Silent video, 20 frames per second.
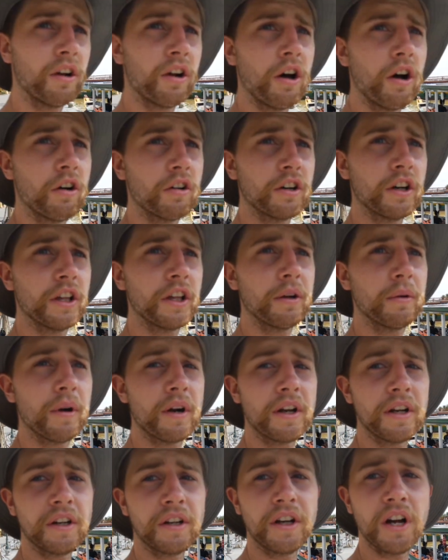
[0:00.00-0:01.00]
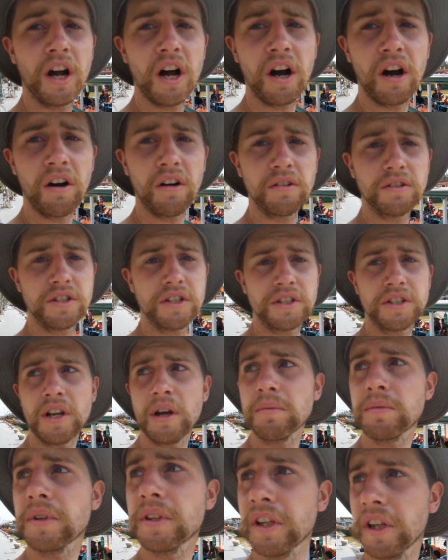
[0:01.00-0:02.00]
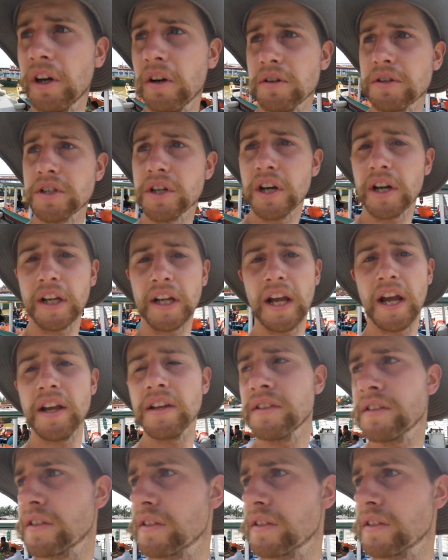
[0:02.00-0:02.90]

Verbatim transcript: don't know really where you go, just up to the ocean, I guess.